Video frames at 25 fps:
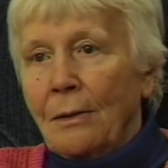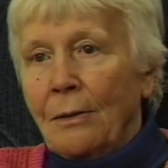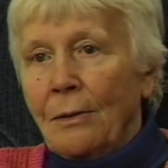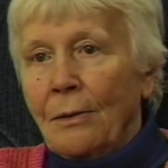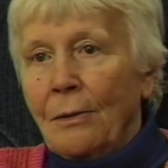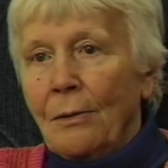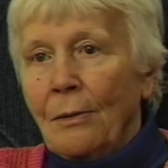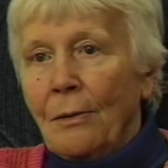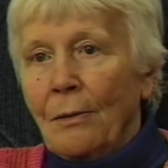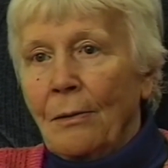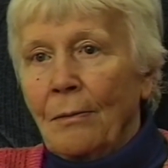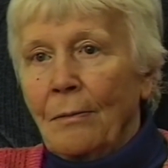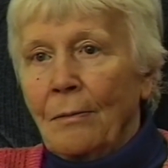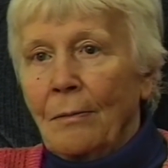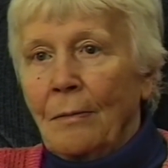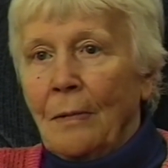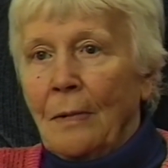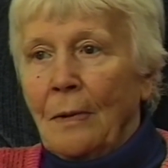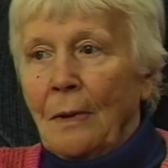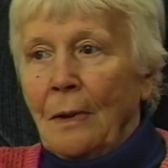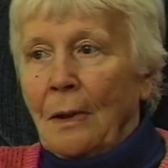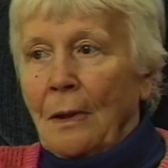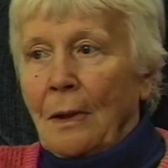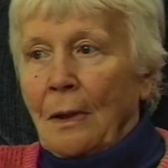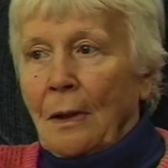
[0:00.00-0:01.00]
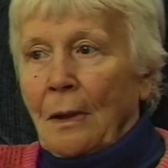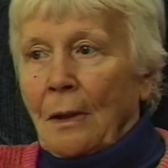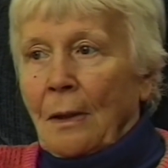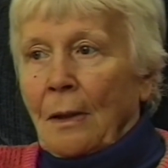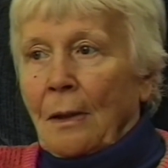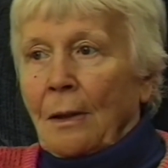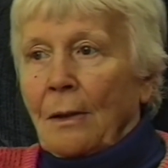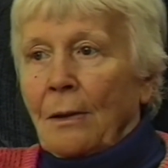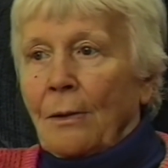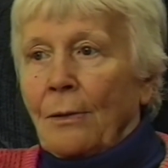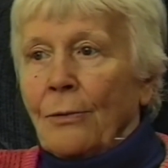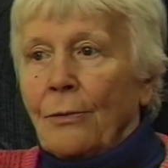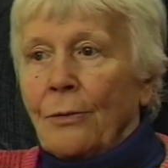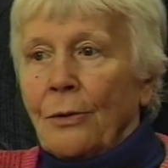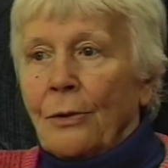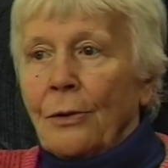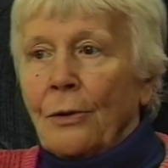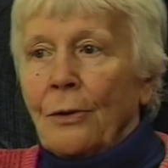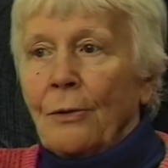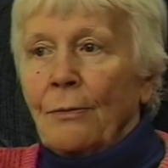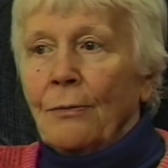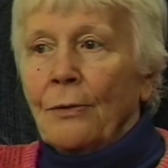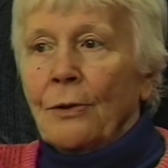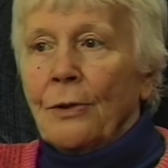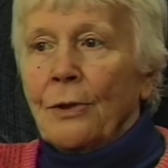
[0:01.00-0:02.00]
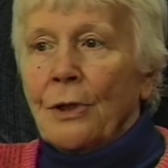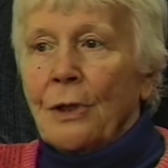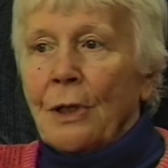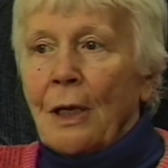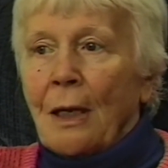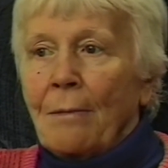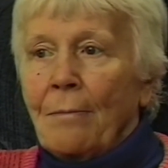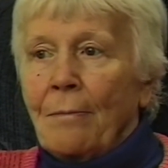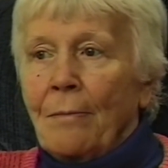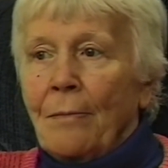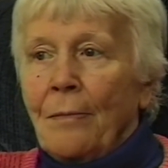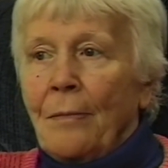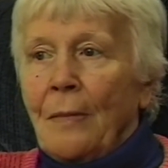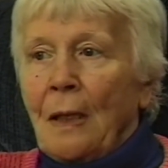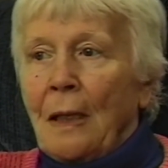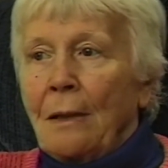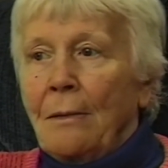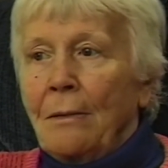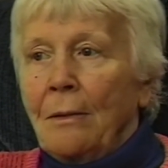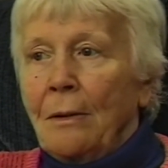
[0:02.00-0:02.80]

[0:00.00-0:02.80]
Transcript: you know, looking for some